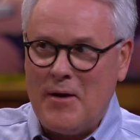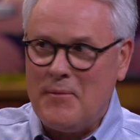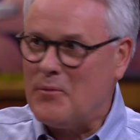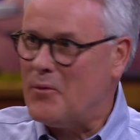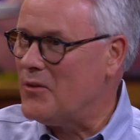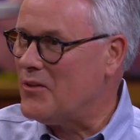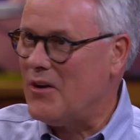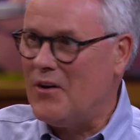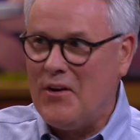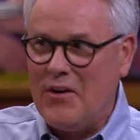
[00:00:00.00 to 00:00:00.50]
up
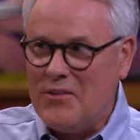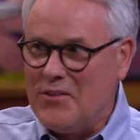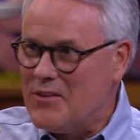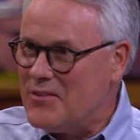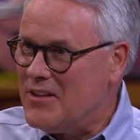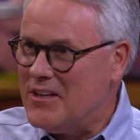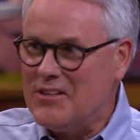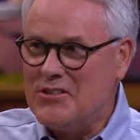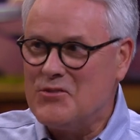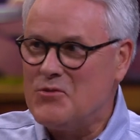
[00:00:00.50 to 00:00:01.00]
with all the
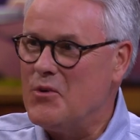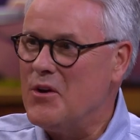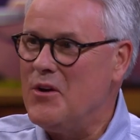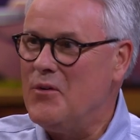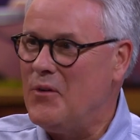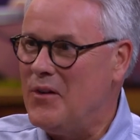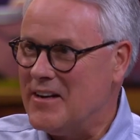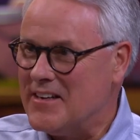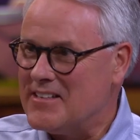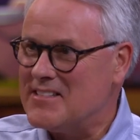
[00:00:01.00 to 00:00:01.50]
things we
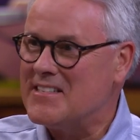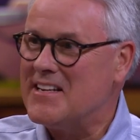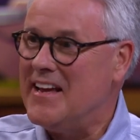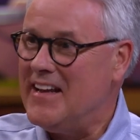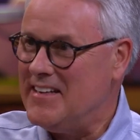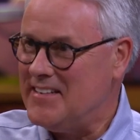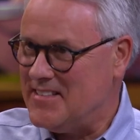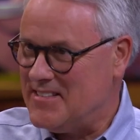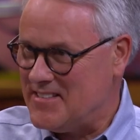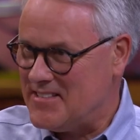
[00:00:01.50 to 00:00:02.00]
want to
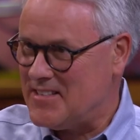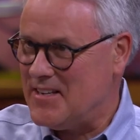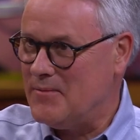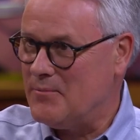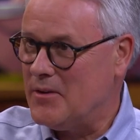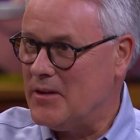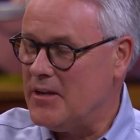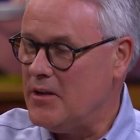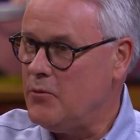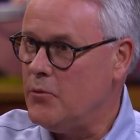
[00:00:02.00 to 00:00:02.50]
say to
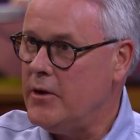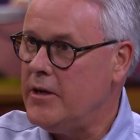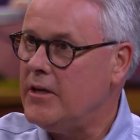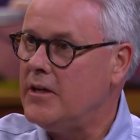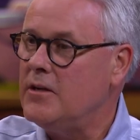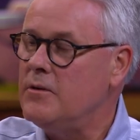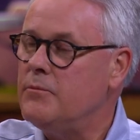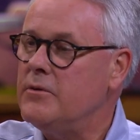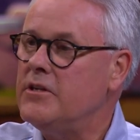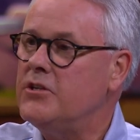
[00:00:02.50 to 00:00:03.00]
somebody, we
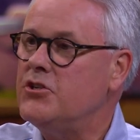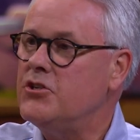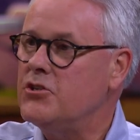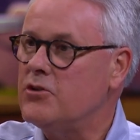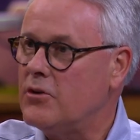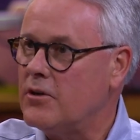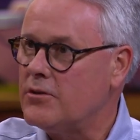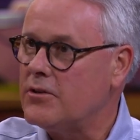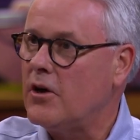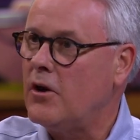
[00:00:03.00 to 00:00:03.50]
can be
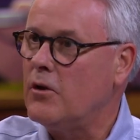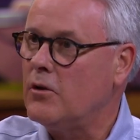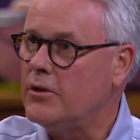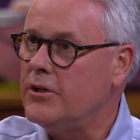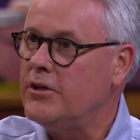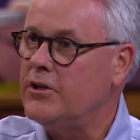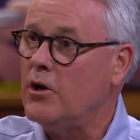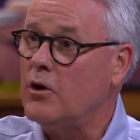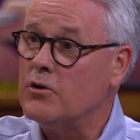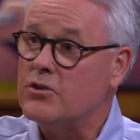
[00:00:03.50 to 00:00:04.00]
sure the
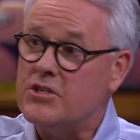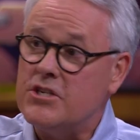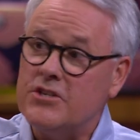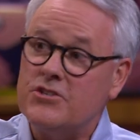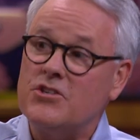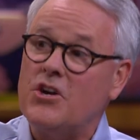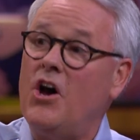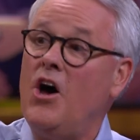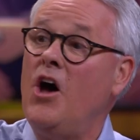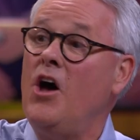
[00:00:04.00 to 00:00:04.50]
Holy Ghost
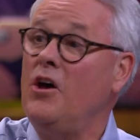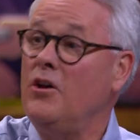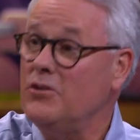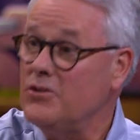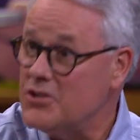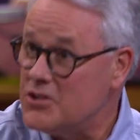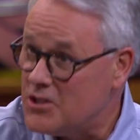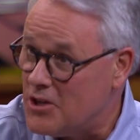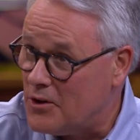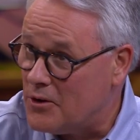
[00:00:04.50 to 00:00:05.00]
is
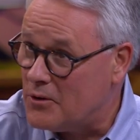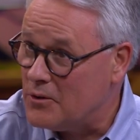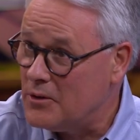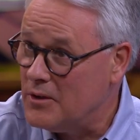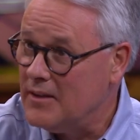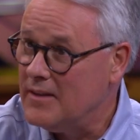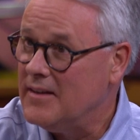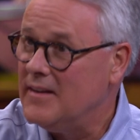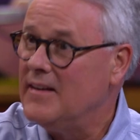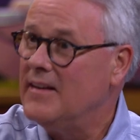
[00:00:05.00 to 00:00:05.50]
also
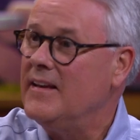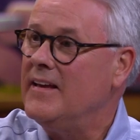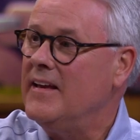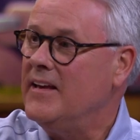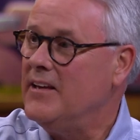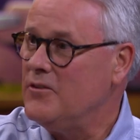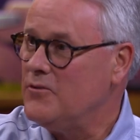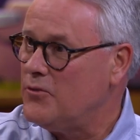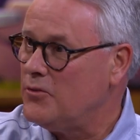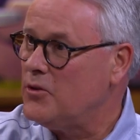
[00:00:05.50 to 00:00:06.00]

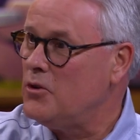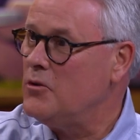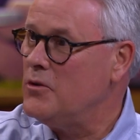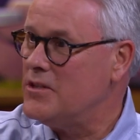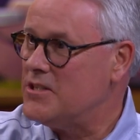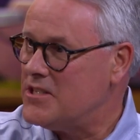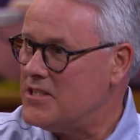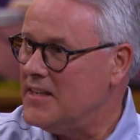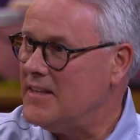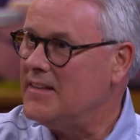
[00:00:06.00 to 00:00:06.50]

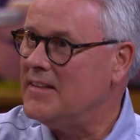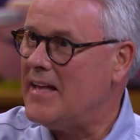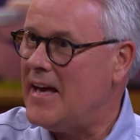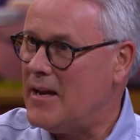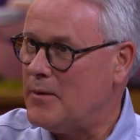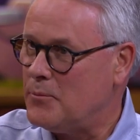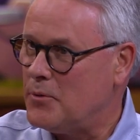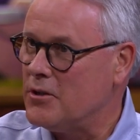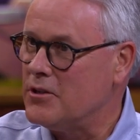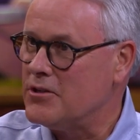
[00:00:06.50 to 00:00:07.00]
influencing
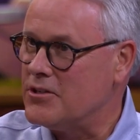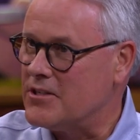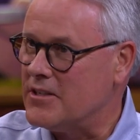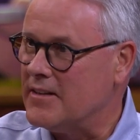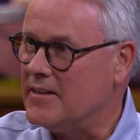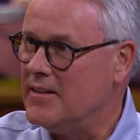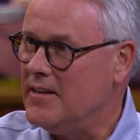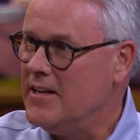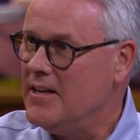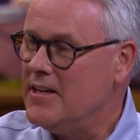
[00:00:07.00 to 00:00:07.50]
that
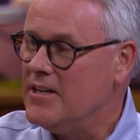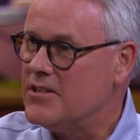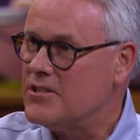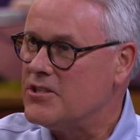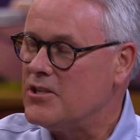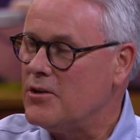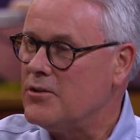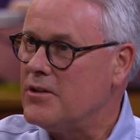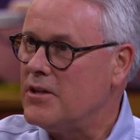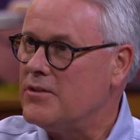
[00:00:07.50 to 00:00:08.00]
person
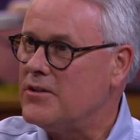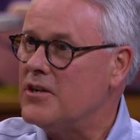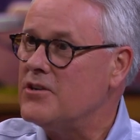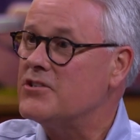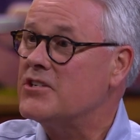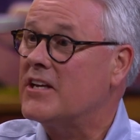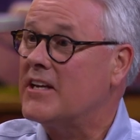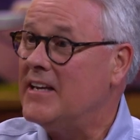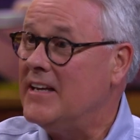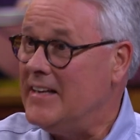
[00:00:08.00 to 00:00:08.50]
so that
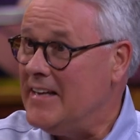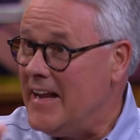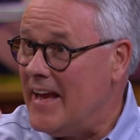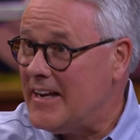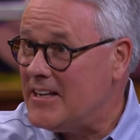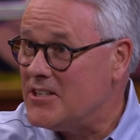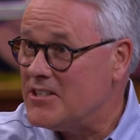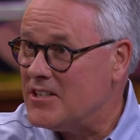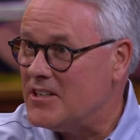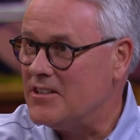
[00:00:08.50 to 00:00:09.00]
there's a
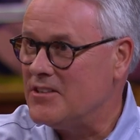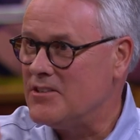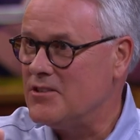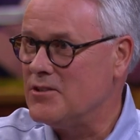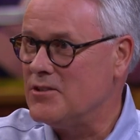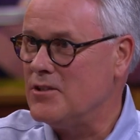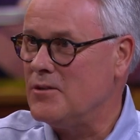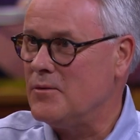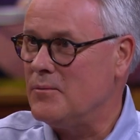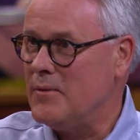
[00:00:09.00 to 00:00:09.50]
connection
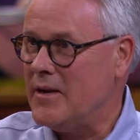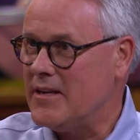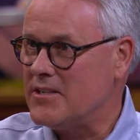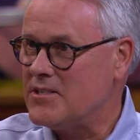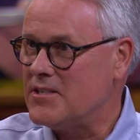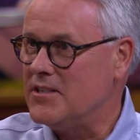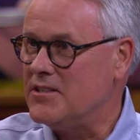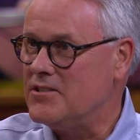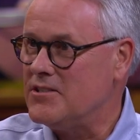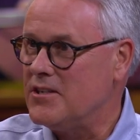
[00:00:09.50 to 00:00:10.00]
to the
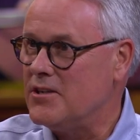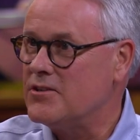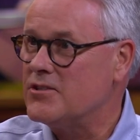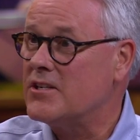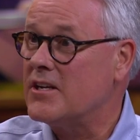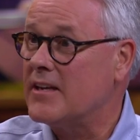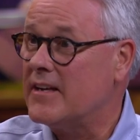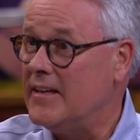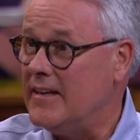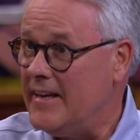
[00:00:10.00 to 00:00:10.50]
message,
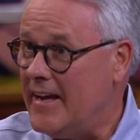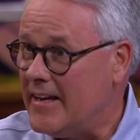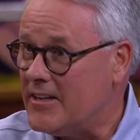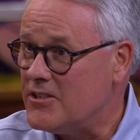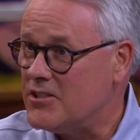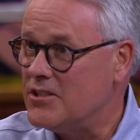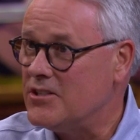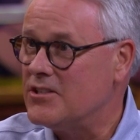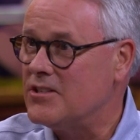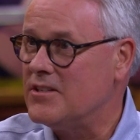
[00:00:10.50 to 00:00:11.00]
there's a
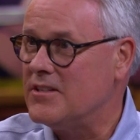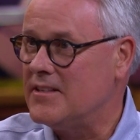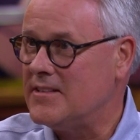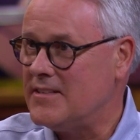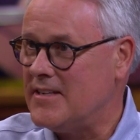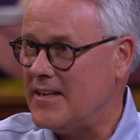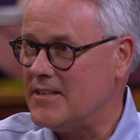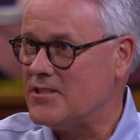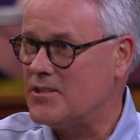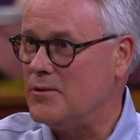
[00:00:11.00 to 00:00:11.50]
connection to the
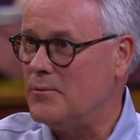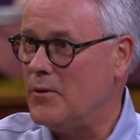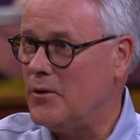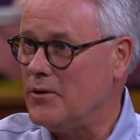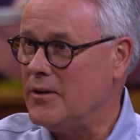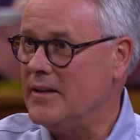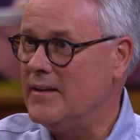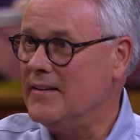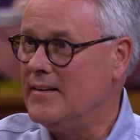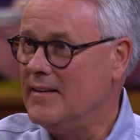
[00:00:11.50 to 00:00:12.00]

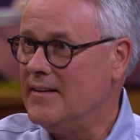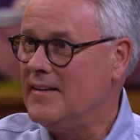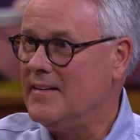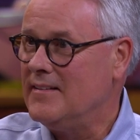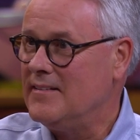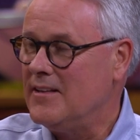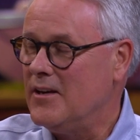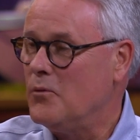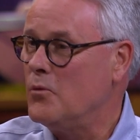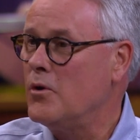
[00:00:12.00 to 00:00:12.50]
testimony
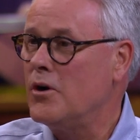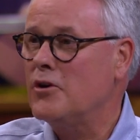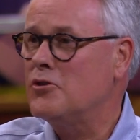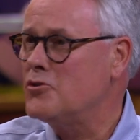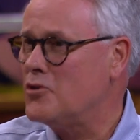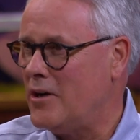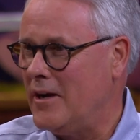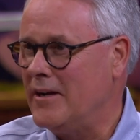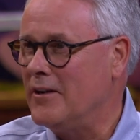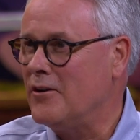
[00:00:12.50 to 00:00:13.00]
that we're
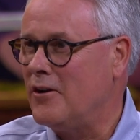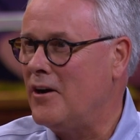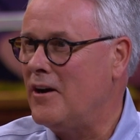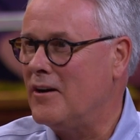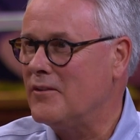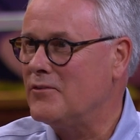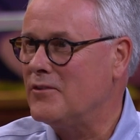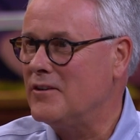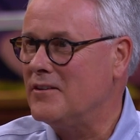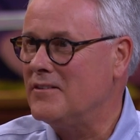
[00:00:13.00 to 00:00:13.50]
trying to
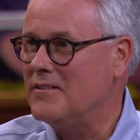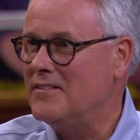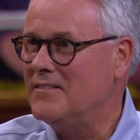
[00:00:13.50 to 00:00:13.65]
offer.